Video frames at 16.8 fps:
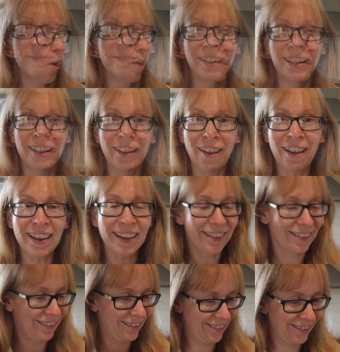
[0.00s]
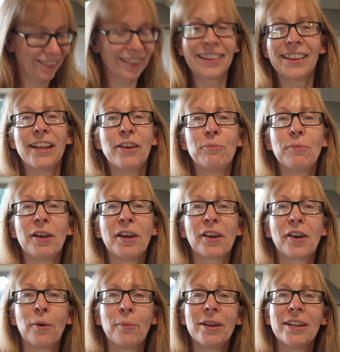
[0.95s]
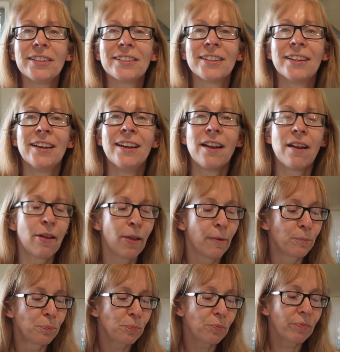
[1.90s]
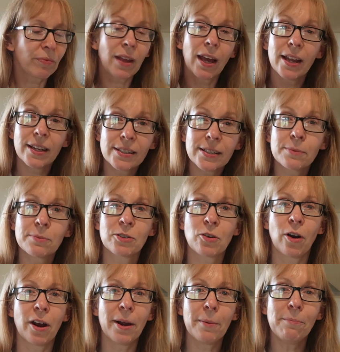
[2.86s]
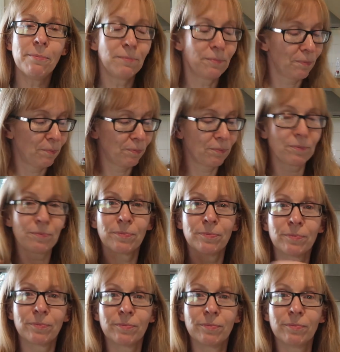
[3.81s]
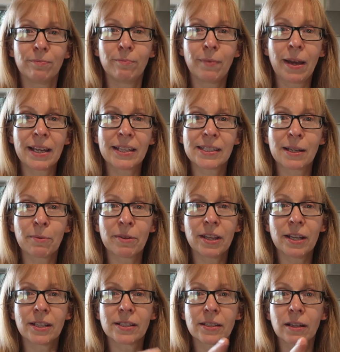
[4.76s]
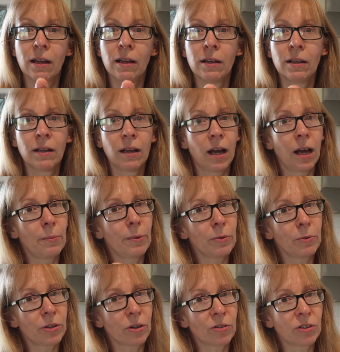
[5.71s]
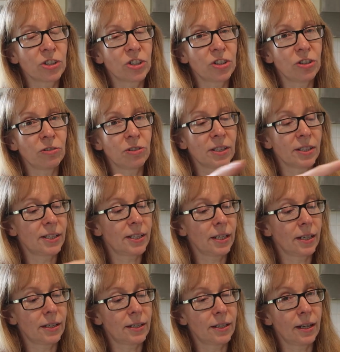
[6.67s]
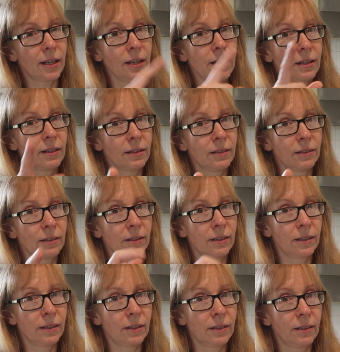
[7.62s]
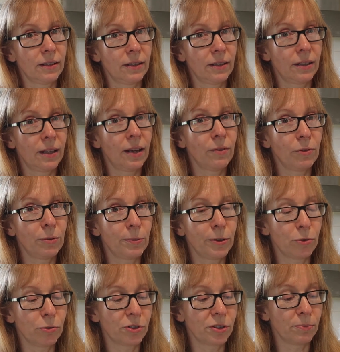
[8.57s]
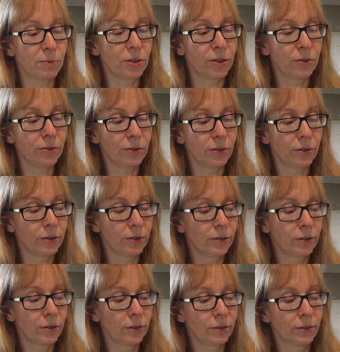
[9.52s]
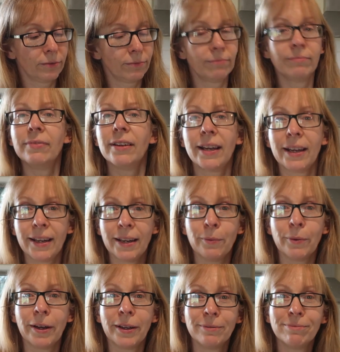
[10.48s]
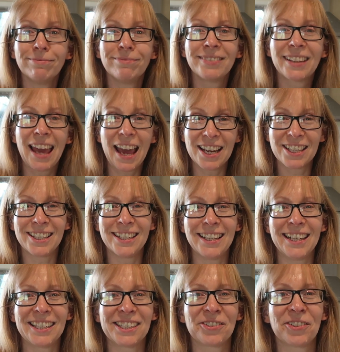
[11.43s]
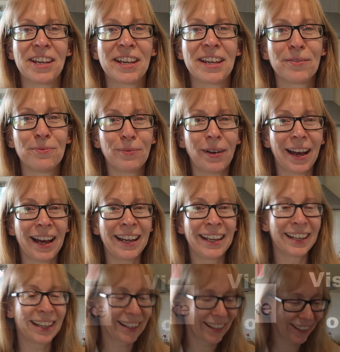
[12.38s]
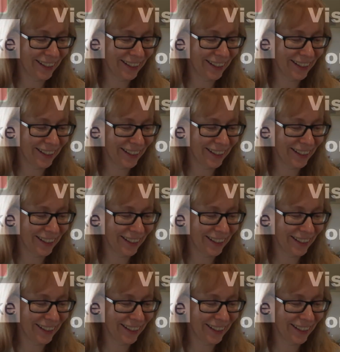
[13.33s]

Hit like, leave me a comment, and subscribe. Make some of this. I bet with orange juice instead of tea. That would be awesome too. Anyway, catch you next week. Bye.